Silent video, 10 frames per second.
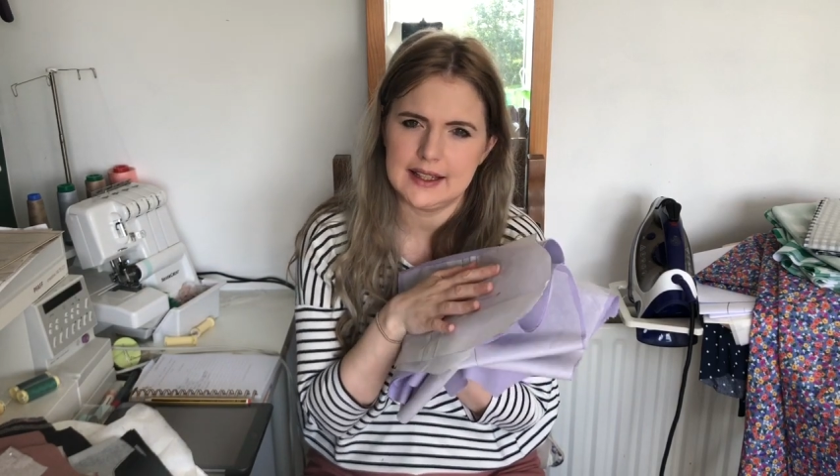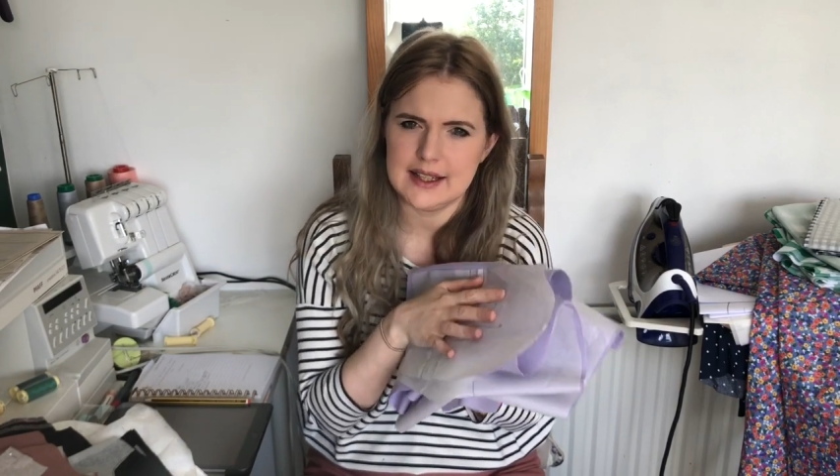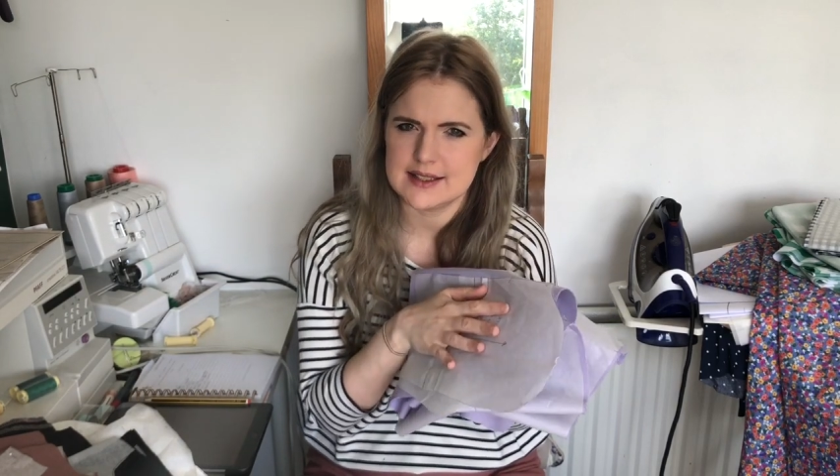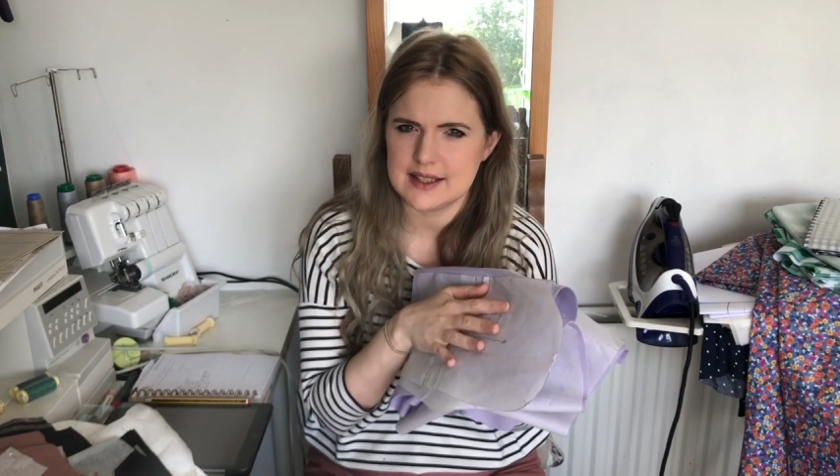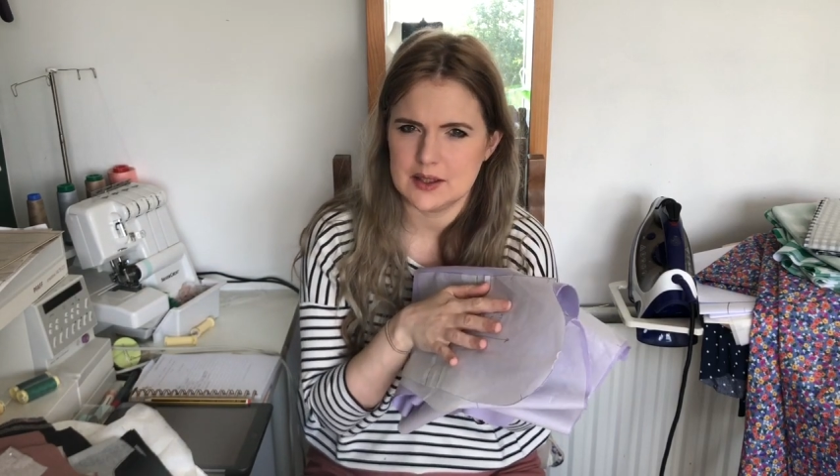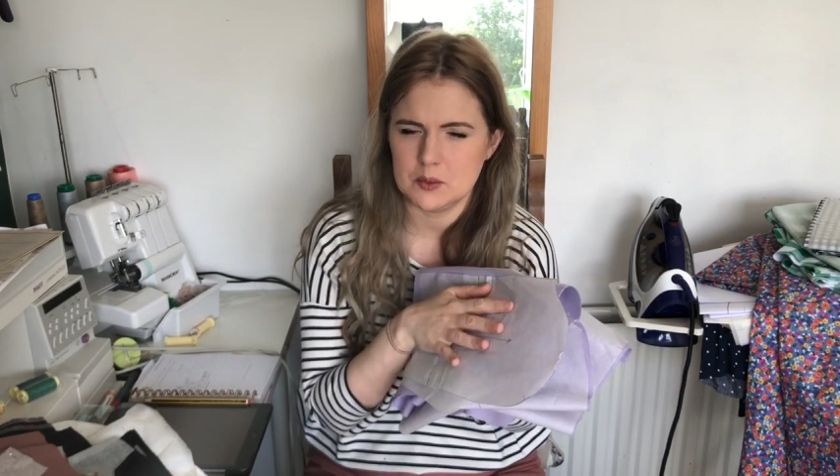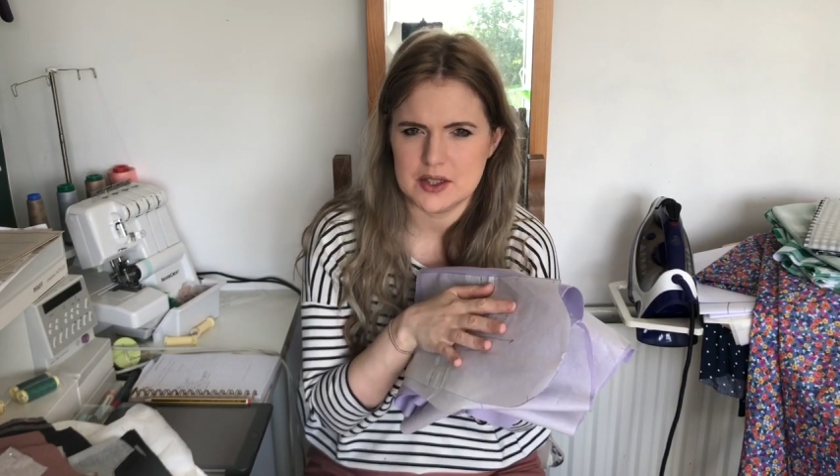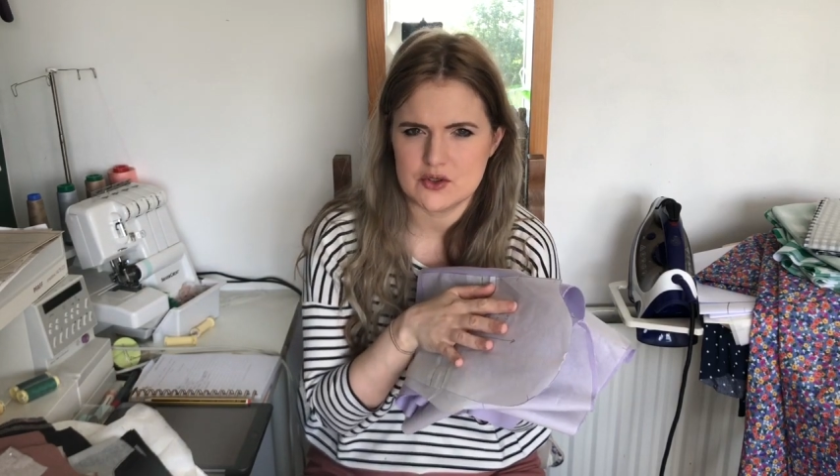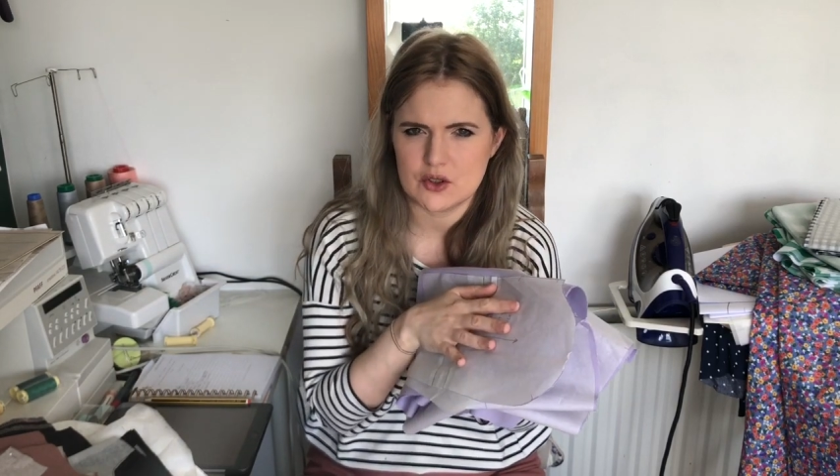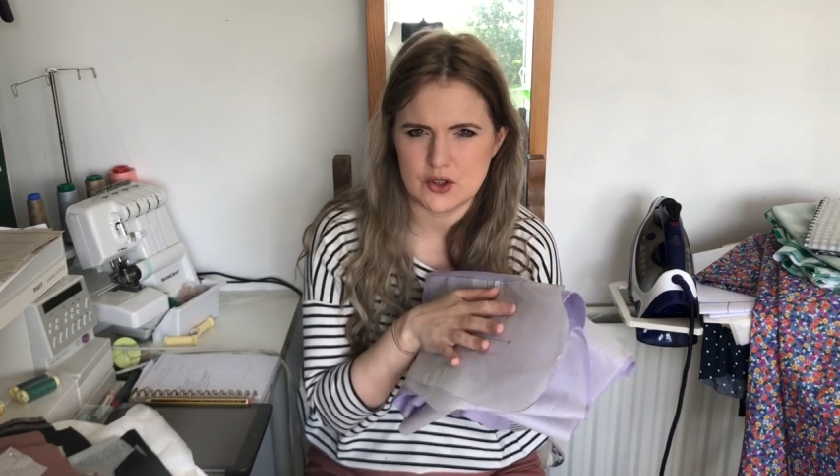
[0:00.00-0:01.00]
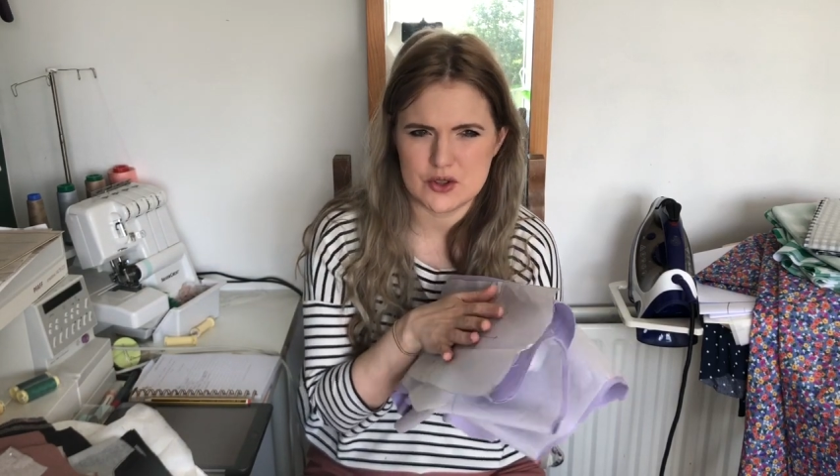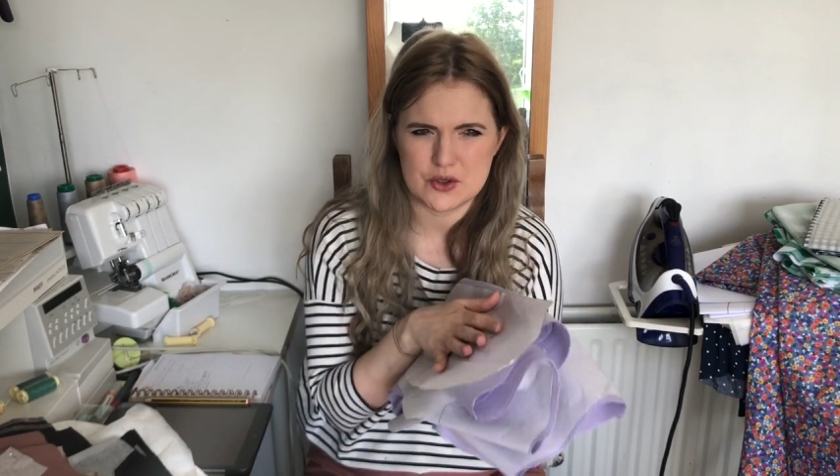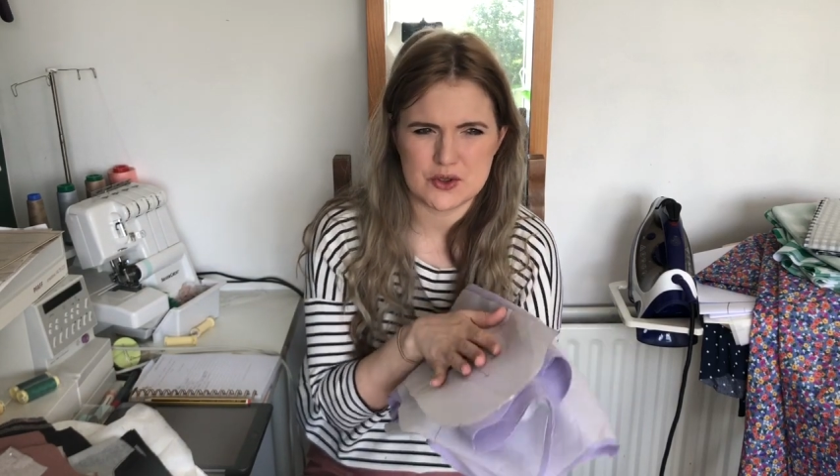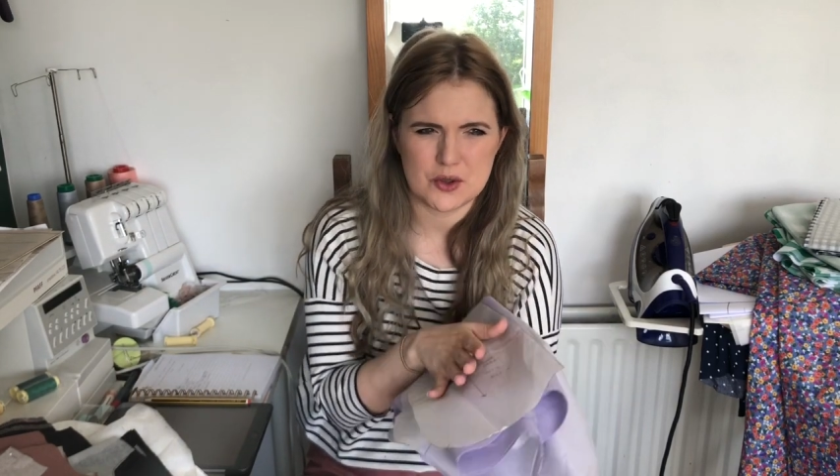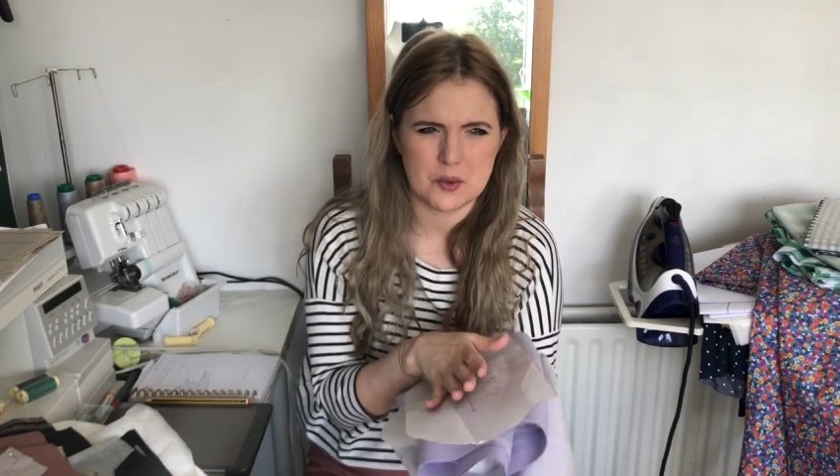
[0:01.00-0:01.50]
elasticated waist
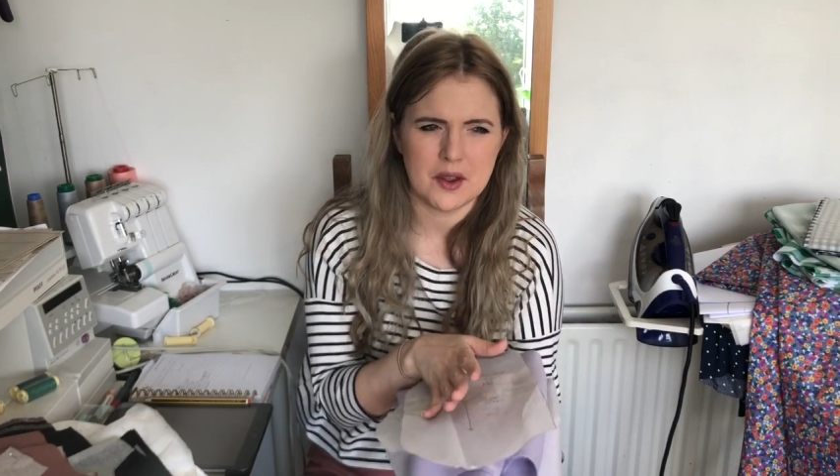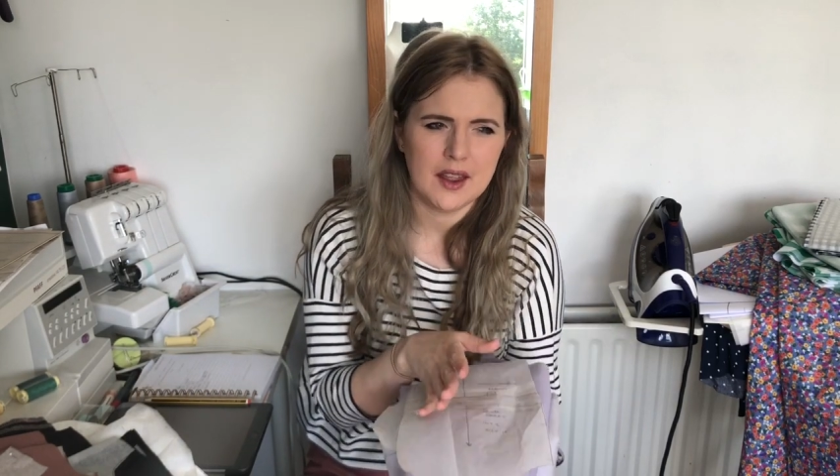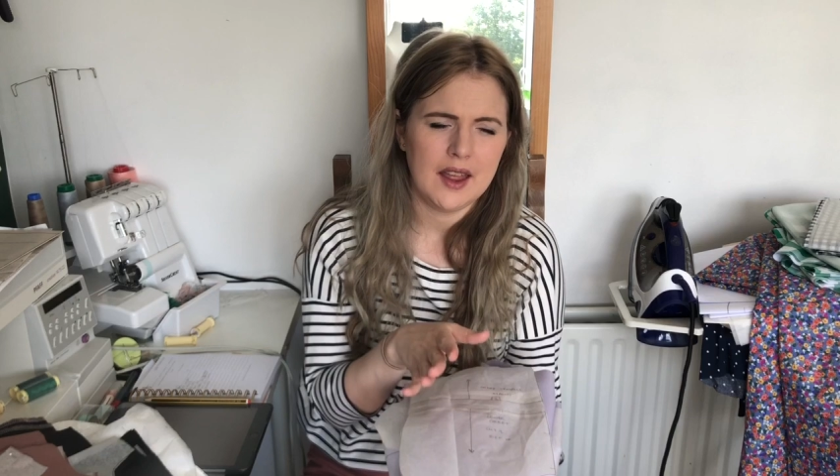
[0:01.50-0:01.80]
trousers, so